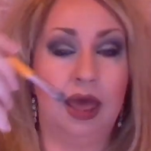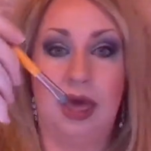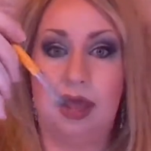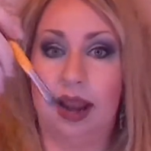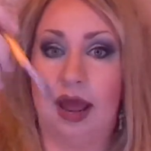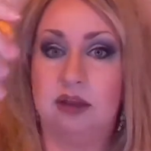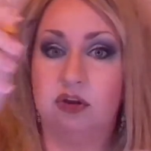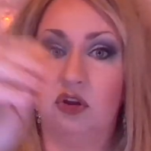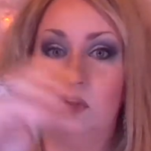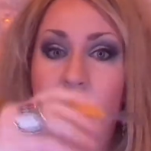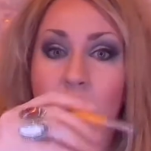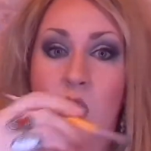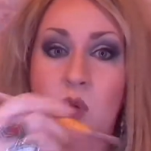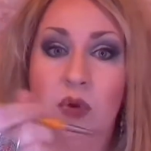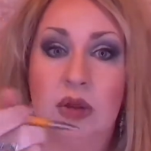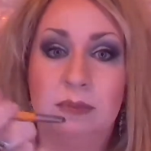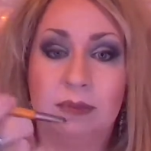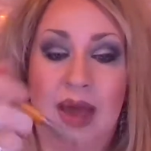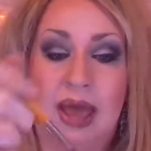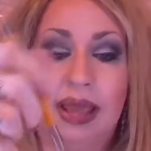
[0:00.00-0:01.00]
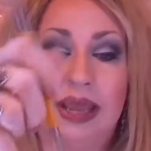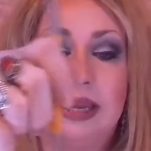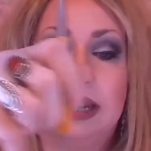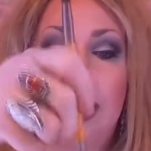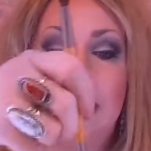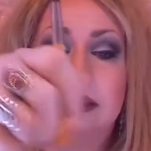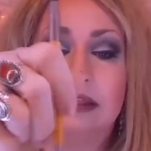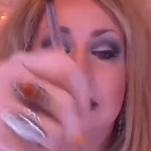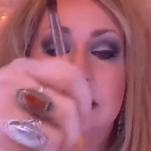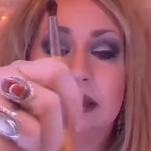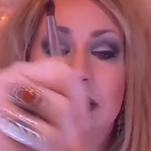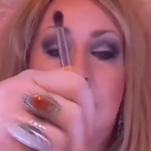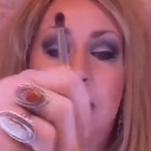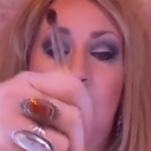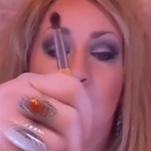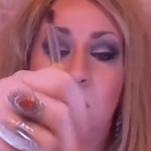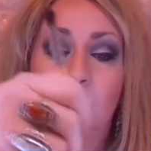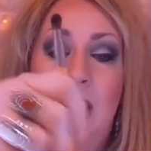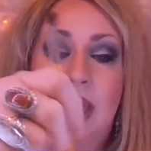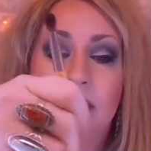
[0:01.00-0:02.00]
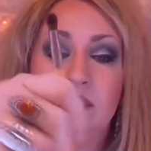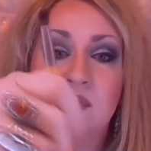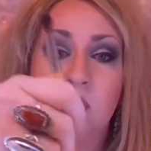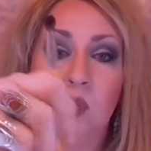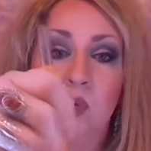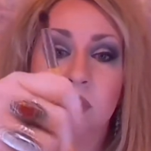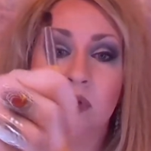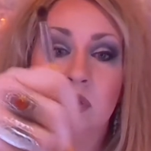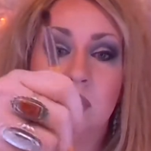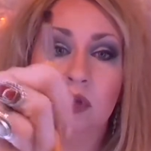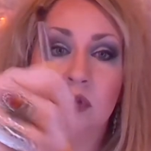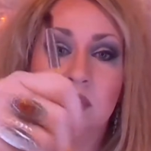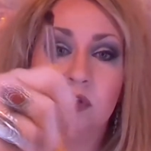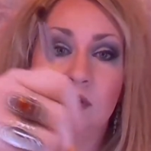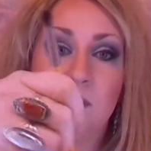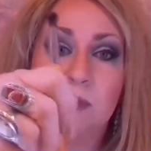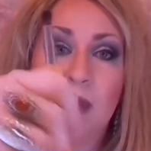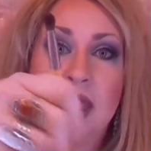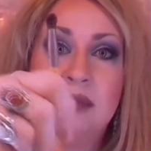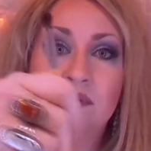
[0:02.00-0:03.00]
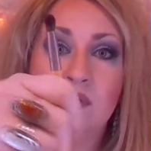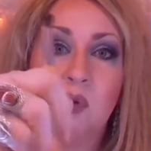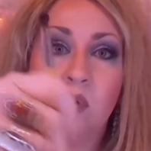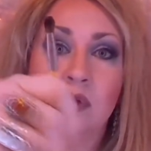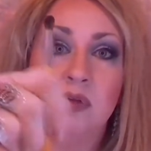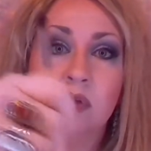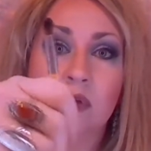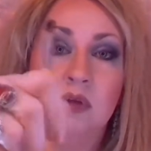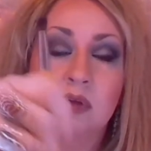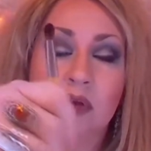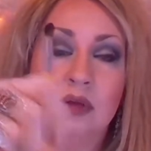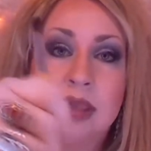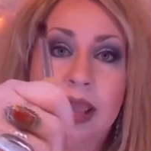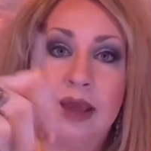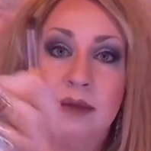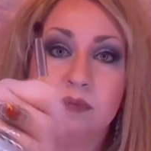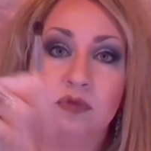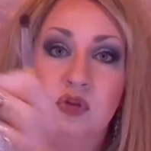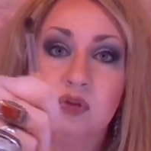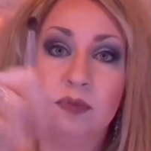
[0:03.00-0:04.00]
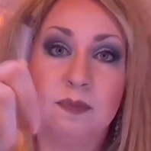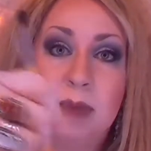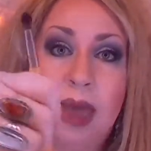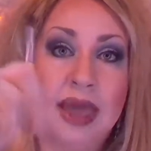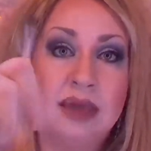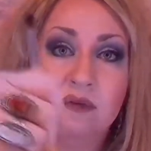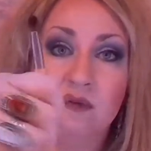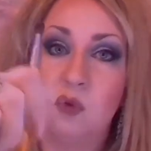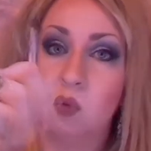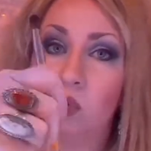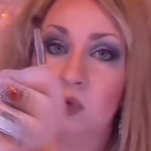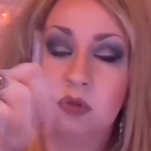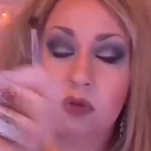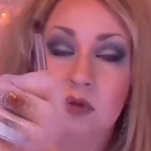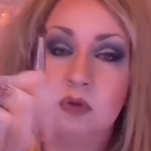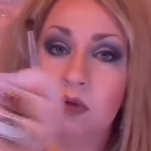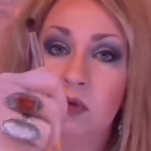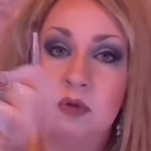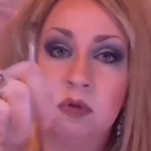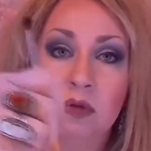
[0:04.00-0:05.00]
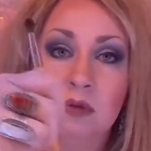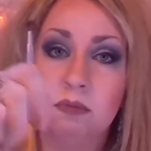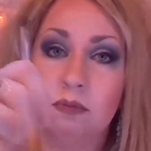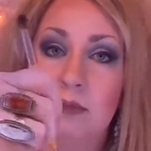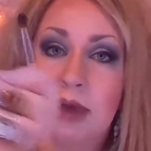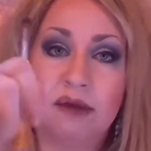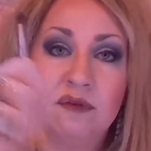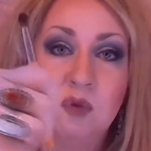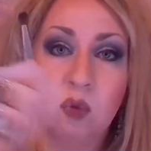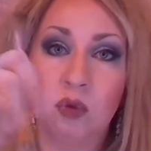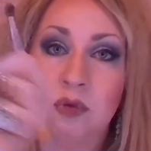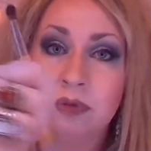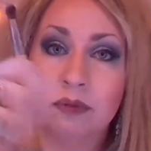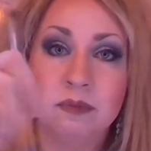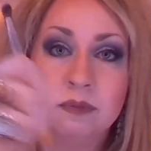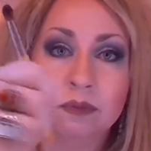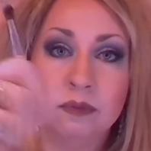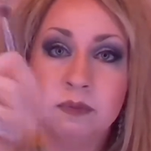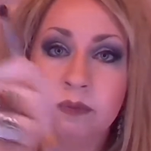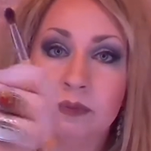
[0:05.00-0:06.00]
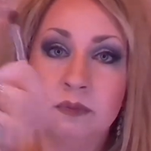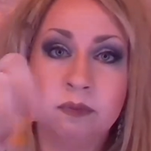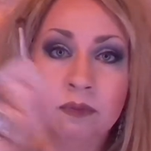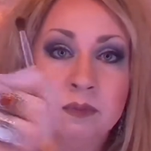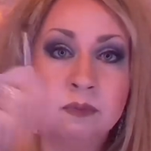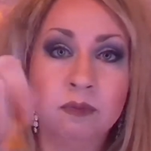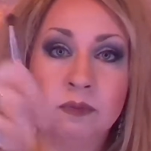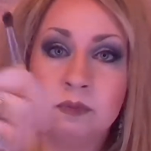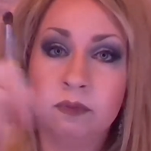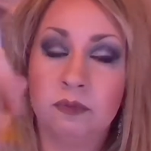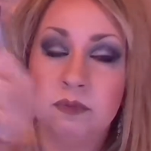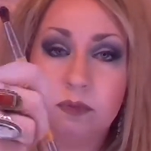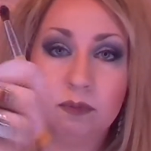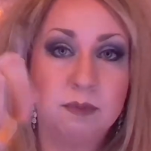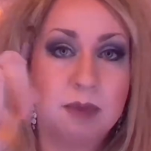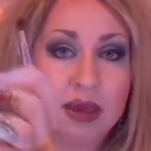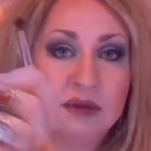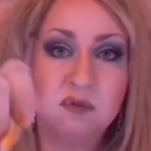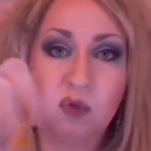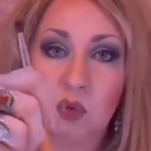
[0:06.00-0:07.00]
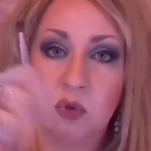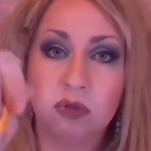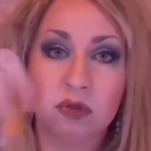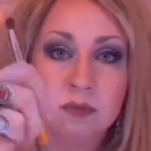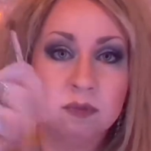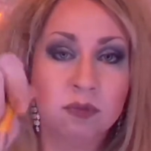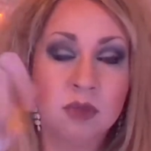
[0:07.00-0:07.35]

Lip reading: and I just hold it in my hand like this, and I go back and forth, just back and forth. Yeah, just back and forth, back and forth, back and forth.